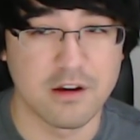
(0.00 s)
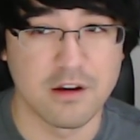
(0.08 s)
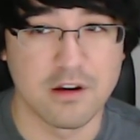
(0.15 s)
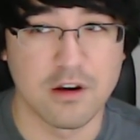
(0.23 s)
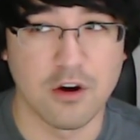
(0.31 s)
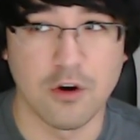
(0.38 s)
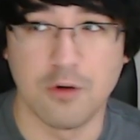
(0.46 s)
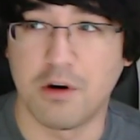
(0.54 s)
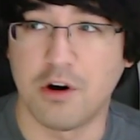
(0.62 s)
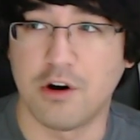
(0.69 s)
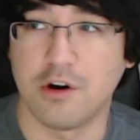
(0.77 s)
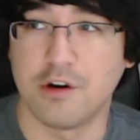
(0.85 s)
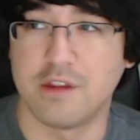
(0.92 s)

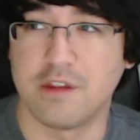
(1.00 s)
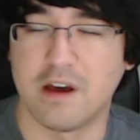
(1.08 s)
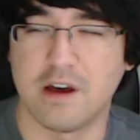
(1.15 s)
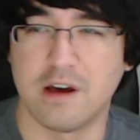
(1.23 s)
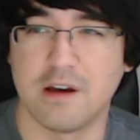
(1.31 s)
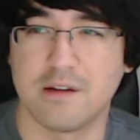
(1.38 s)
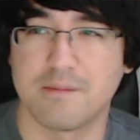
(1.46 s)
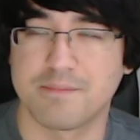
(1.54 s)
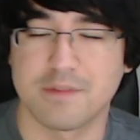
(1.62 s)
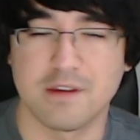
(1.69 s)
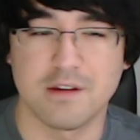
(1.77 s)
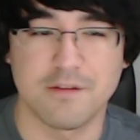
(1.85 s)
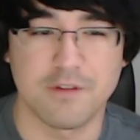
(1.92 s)
Kobold. I
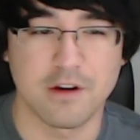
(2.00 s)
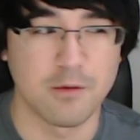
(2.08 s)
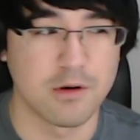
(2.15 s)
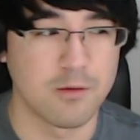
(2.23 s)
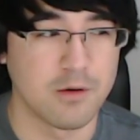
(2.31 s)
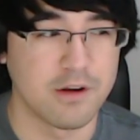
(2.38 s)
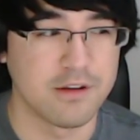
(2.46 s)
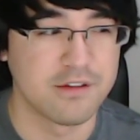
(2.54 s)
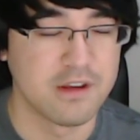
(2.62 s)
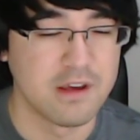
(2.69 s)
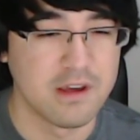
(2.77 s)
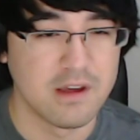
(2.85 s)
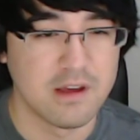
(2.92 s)
forget what it was.
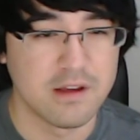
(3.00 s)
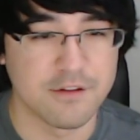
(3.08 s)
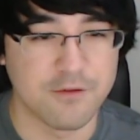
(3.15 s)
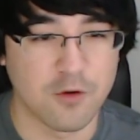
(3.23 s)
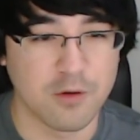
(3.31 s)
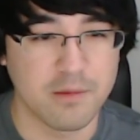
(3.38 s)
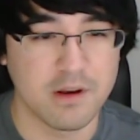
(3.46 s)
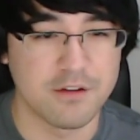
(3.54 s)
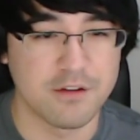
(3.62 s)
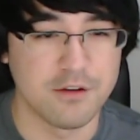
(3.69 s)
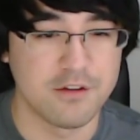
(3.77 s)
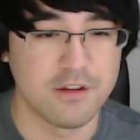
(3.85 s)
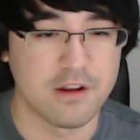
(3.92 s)
It's a 4 mana
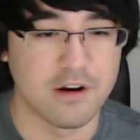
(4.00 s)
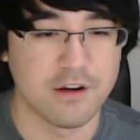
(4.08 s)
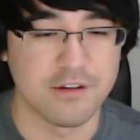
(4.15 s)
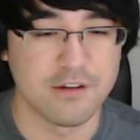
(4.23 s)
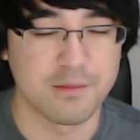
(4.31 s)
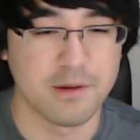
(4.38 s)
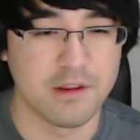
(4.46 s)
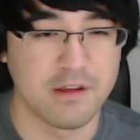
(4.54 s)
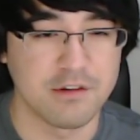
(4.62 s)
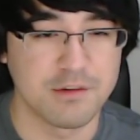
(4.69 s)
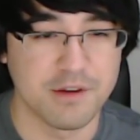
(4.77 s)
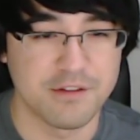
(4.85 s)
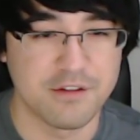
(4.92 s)
2/2 that also spell
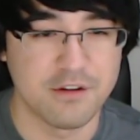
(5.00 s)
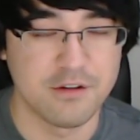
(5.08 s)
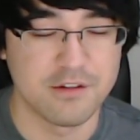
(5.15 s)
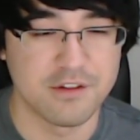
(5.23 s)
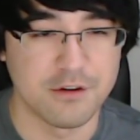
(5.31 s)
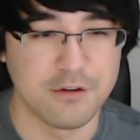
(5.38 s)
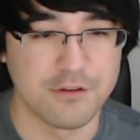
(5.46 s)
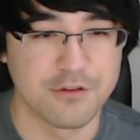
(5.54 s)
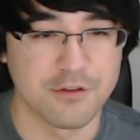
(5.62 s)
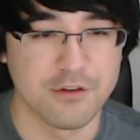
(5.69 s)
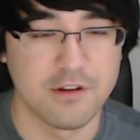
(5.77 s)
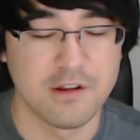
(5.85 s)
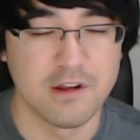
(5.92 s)
damage +2. It's a
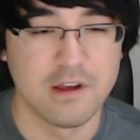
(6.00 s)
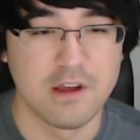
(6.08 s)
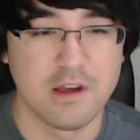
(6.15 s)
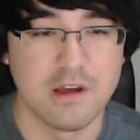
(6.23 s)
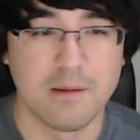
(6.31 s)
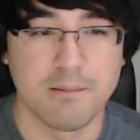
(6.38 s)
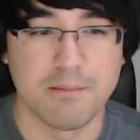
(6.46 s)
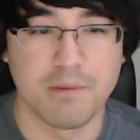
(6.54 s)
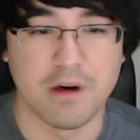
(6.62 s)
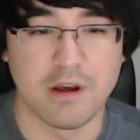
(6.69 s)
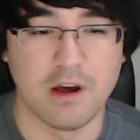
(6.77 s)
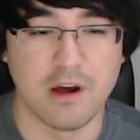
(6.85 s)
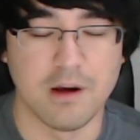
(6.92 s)
neutral.
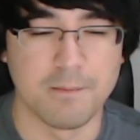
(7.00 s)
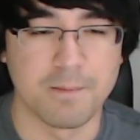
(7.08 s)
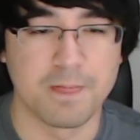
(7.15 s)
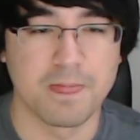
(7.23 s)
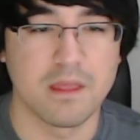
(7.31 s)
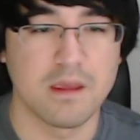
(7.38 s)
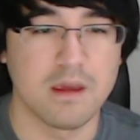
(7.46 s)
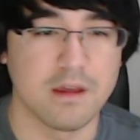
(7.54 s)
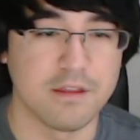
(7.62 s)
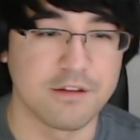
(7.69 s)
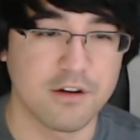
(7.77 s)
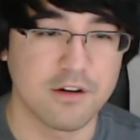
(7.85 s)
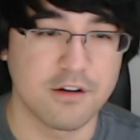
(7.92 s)
But yeah,
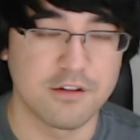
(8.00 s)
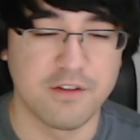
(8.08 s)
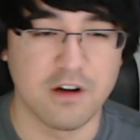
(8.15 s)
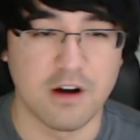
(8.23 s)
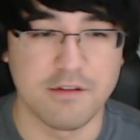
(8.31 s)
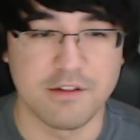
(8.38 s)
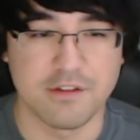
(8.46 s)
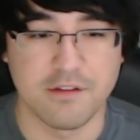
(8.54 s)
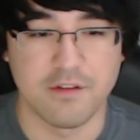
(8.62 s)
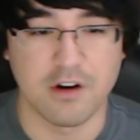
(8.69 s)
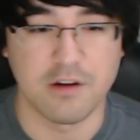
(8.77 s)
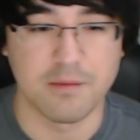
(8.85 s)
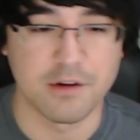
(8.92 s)
this card's obviously
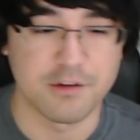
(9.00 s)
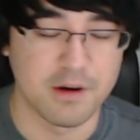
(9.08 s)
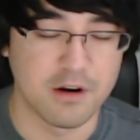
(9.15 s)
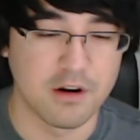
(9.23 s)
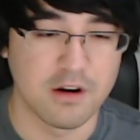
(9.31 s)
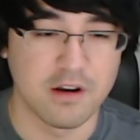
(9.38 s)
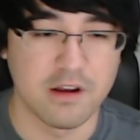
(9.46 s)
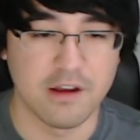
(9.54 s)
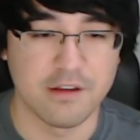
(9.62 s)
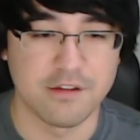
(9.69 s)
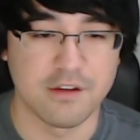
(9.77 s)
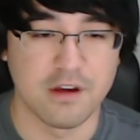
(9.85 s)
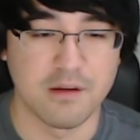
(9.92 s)
very much better. It
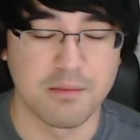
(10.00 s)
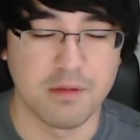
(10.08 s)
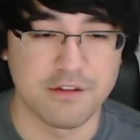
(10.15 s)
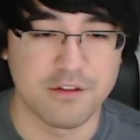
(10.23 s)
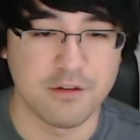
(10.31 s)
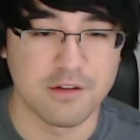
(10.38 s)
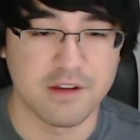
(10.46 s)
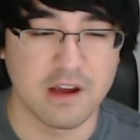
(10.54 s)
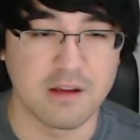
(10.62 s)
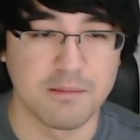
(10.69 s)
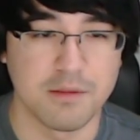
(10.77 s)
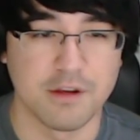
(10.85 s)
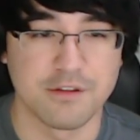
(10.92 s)
has +2 attack
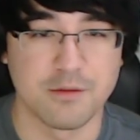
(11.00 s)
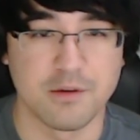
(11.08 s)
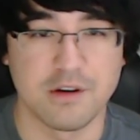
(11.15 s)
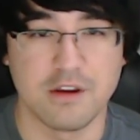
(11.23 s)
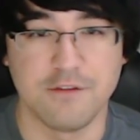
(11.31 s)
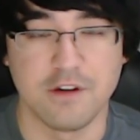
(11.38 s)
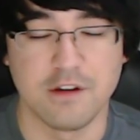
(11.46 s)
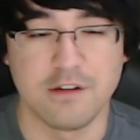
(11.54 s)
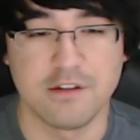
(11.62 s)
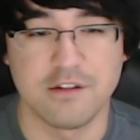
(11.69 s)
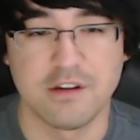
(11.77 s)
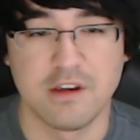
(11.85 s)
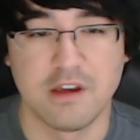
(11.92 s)
and +1 defense.